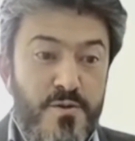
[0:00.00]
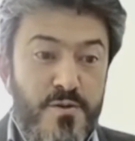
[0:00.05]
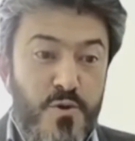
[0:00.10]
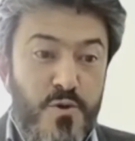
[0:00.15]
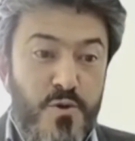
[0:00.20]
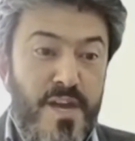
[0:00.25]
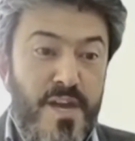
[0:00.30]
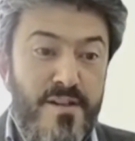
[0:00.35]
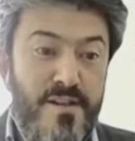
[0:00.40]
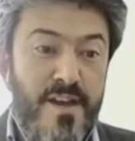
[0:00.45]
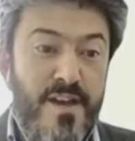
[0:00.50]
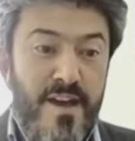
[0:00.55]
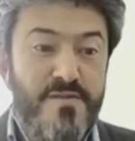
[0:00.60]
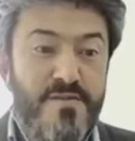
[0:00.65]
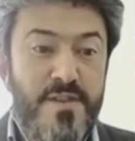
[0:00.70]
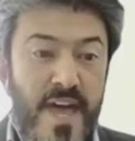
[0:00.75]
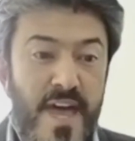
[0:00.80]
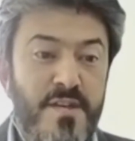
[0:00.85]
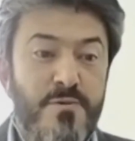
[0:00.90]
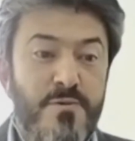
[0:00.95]
doing
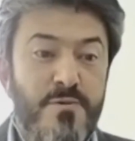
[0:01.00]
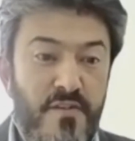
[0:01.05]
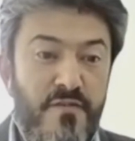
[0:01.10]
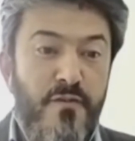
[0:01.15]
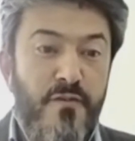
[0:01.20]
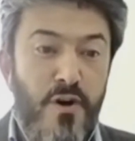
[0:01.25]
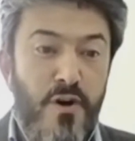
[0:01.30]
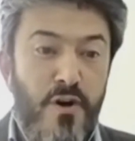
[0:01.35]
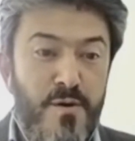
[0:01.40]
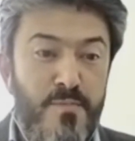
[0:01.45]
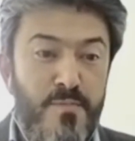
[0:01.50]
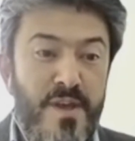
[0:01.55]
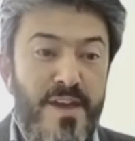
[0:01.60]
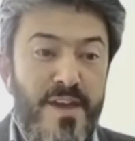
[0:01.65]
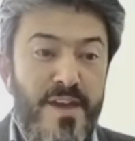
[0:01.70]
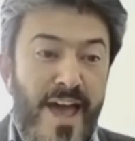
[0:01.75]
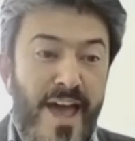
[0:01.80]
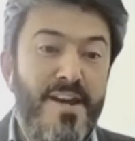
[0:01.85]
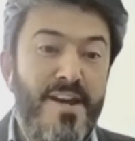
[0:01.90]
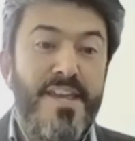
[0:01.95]
a tax reform
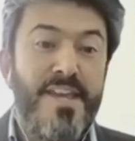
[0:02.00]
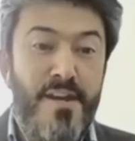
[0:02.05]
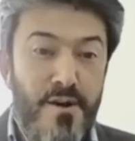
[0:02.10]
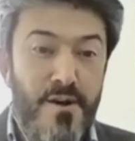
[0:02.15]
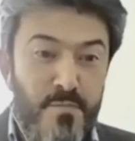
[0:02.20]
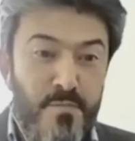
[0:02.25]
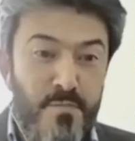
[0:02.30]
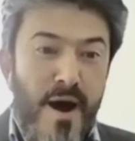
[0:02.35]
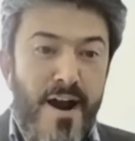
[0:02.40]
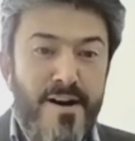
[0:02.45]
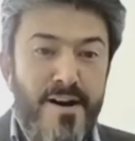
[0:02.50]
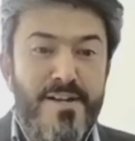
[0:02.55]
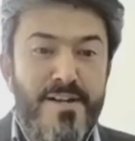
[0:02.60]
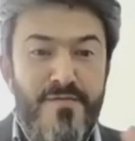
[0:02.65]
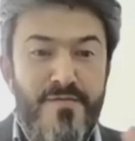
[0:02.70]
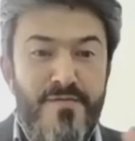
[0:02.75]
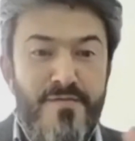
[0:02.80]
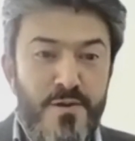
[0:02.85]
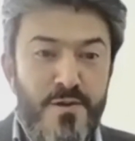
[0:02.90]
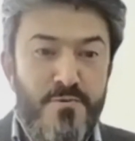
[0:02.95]
and
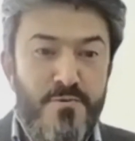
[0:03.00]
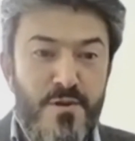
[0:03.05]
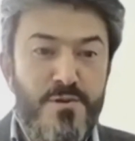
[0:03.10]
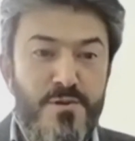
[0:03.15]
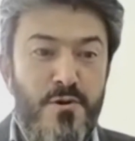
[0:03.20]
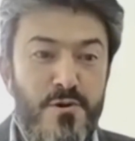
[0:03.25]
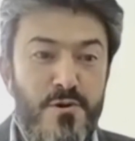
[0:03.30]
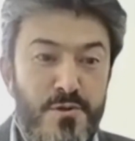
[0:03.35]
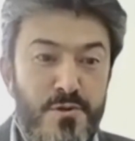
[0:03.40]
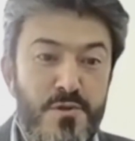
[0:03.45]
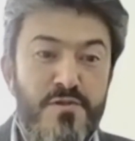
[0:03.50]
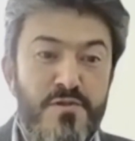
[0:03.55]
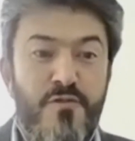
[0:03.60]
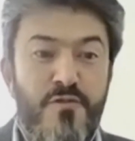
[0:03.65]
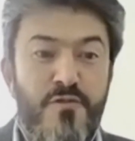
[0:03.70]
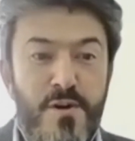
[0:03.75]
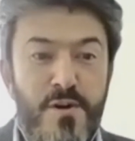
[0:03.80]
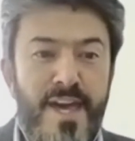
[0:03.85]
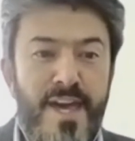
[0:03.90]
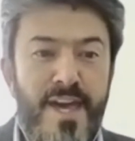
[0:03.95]
earmarking these resources
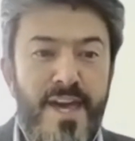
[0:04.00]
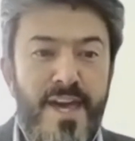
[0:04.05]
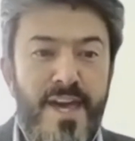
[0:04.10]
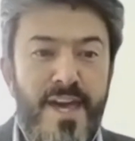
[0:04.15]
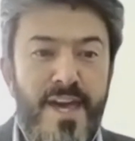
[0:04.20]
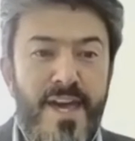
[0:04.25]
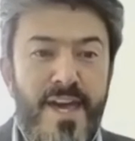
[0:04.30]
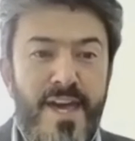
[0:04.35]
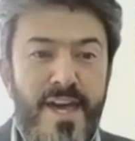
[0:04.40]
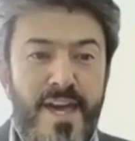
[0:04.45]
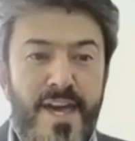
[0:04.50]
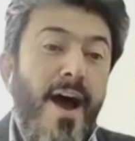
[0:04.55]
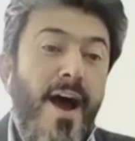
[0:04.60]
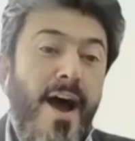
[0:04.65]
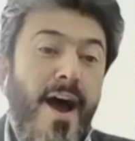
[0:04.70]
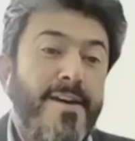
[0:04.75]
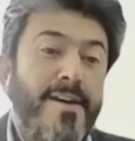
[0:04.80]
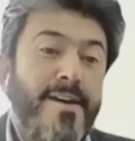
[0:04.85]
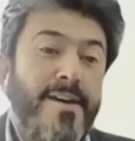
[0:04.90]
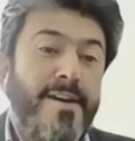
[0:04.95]
for cancer.
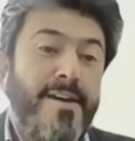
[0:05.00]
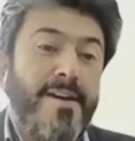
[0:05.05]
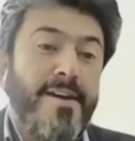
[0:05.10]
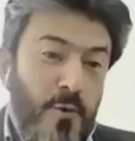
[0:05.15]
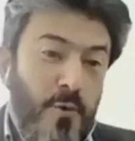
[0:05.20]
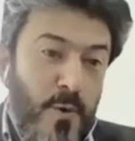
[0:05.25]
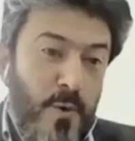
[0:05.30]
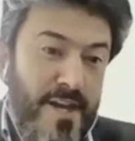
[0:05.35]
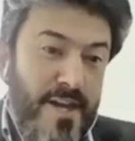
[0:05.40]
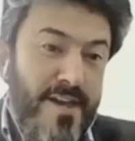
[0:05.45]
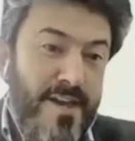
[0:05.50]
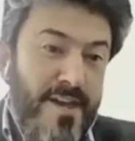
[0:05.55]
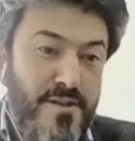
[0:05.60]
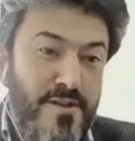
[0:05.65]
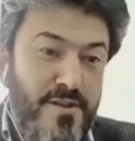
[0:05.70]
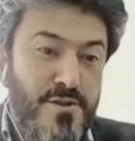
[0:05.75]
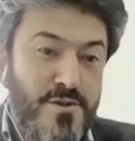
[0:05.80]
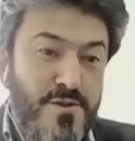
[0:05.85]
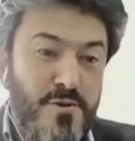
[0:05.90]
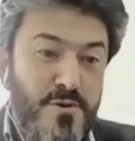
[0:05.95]
Why we
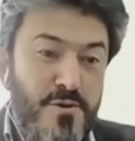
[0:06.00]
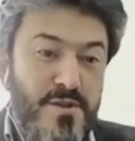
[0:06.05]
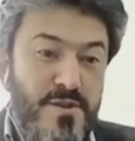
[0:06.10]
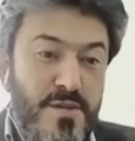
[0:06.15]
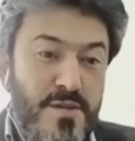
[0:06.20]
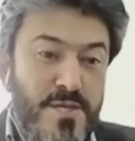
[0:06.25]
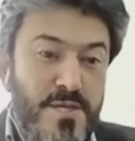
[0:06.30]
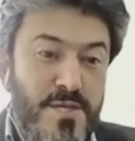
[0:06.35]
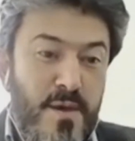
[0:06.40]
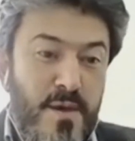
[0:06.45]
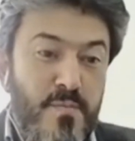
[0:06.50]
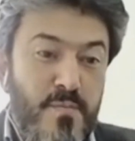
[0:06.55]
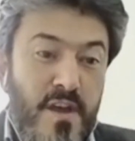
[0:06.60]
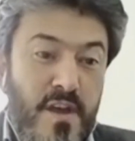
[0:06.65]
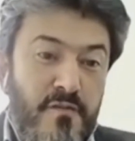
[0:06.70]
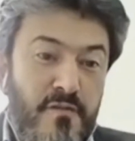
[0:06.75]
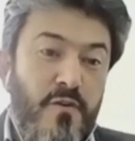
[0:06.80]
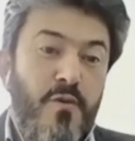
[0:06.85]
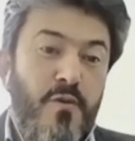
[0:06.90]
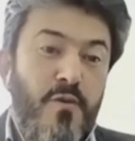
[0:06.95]
cannot do the same
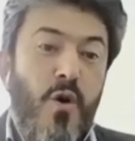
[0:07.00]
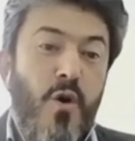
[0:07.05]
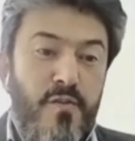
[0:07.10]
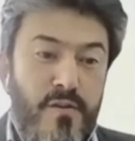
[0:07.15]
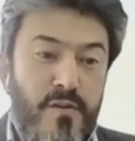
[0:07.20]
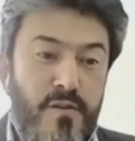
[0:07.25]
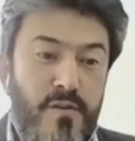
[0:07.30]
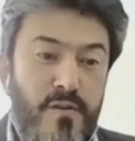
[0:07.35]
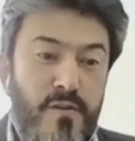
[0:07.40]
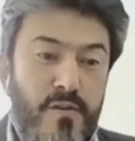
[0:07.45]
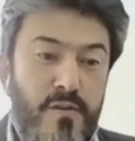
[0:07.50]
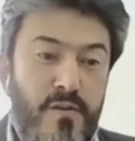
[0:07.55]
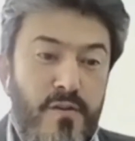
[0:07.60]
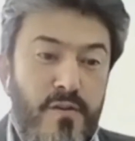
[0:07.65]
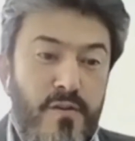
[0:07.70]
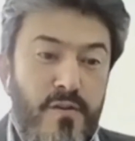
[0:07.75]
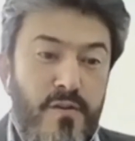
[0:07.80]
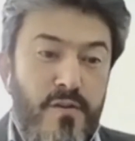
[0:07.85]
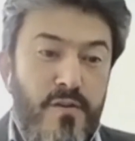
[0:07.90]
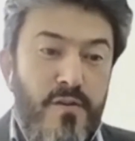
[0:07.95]
for other
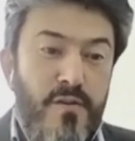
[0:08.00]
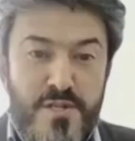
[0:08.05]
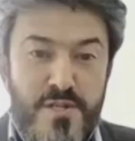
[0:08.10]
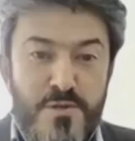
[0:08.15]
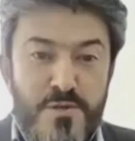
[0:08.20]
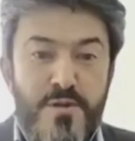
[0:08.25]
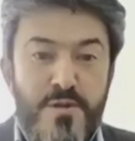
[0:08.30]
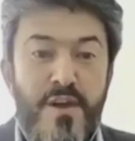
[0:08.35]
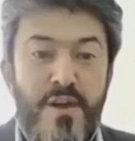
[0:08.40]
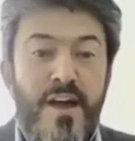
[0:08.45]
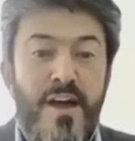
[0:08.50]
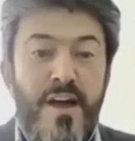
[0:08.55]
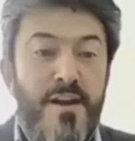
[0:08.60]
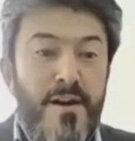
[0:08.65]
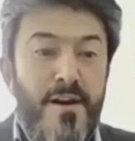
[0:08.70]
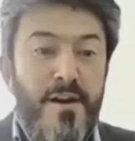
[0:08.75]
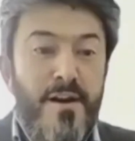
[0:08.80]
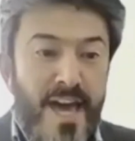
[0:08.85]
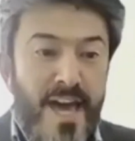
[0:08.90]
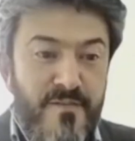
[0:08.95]
technologies
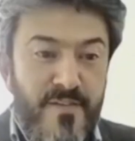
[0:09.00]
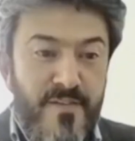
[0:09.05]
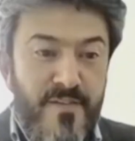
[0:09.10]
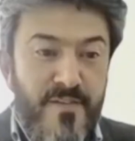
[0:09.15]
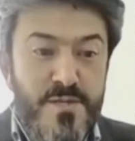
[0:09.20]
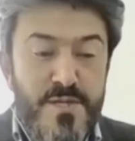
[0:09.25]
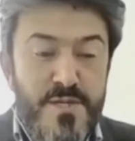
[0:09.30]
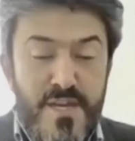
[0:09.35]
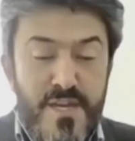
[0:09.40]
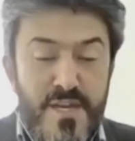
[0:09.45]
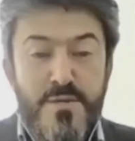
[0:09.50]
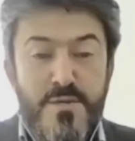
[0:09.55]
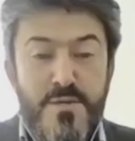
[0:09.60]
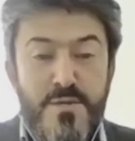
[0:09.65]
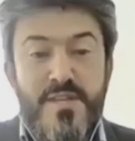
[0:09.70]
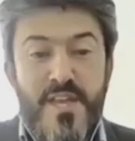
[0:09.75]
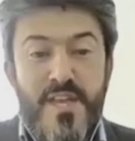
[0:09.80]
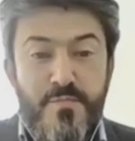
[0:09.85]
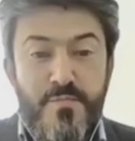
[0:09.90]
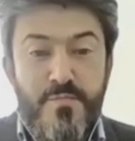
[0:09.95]
like vaccines
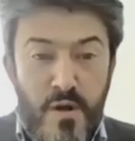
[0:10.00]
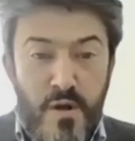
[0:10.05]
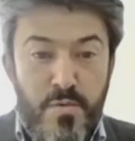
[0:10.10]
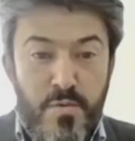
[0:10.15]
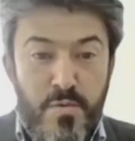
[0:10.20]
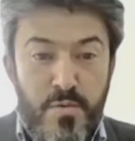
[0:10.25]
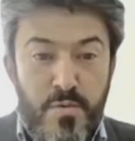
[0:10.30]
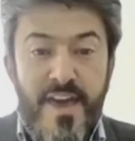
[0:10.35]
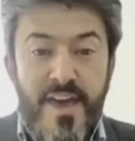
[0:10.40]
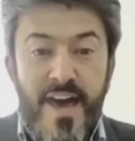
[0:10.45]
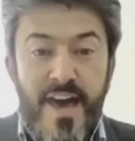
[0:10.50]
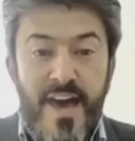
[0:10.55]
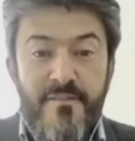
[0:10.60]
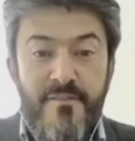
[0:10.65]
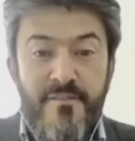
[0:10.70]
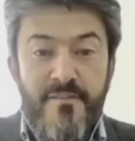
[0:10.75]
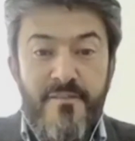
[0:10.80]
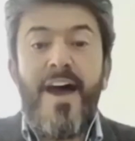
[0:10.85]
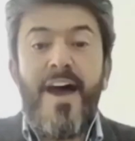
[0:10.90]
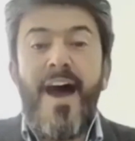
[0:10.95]
that probably have
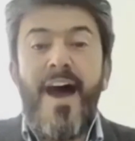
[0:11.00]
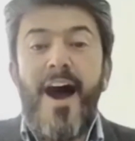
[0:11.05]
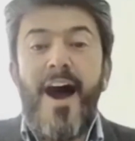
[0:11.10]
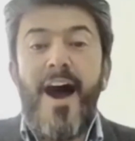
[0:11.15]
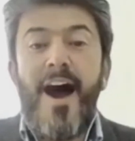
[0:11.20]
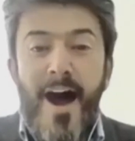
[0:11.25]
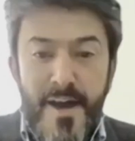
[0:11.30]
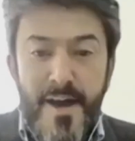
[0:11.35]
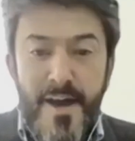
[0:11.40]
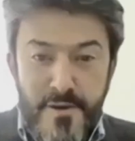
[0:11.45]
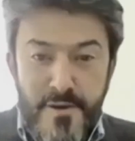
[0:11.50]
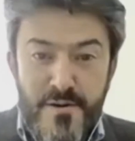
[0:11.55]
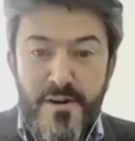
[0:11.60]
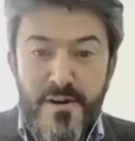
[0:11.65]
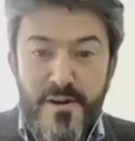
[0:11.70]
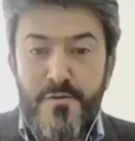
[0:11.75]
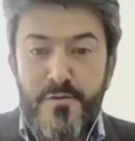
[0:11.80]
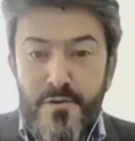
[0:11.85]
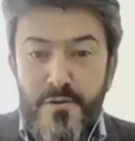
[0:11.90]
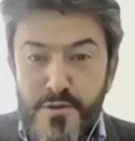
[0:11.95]
a higher
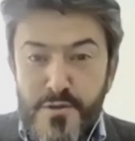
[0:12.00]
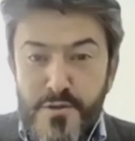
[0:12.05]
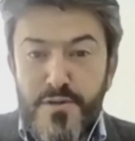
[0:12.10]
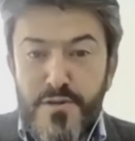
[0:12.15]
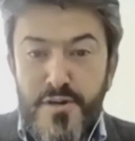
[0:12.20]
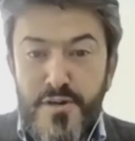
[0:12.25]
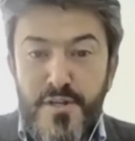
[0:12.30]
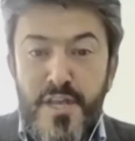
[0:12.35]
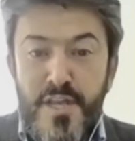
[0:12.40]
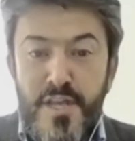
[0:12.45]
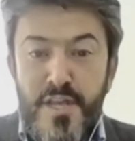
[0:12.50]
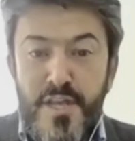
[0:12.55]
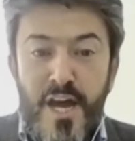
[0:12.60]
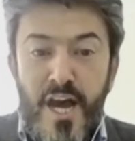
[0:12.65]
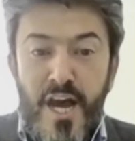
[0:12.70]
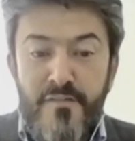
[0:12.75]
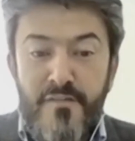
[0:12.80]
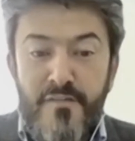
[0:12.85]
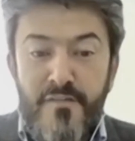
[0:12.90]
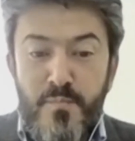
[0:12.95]
return
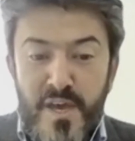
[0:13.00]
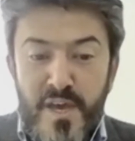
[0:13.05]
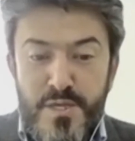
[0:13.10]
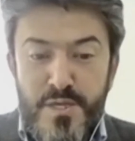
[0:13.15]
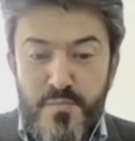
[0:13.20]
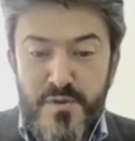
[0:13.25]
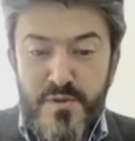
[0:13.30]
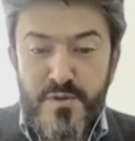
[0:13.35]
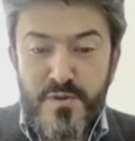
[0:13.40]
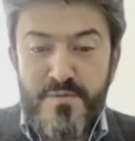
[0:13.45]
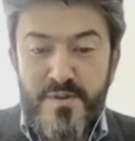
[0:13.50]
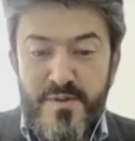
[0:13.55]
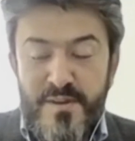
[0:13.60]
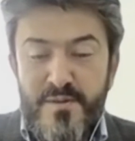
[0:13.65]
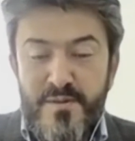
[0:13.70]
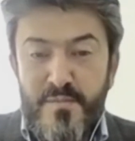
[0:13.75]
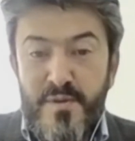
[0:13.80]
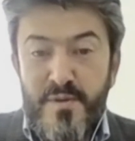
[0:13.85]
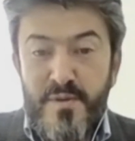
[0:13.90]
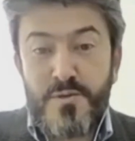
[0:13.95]
of investment?
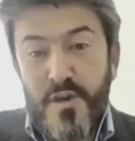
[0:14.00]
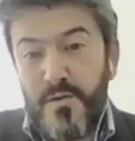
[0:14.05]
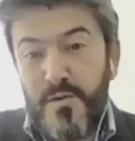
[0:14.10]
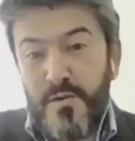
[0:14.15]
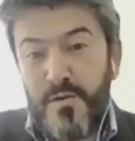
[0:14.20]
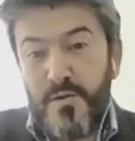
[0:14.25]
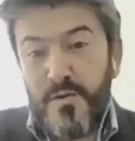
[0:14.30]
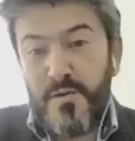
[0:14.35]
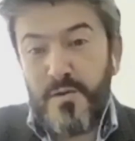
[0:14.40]
So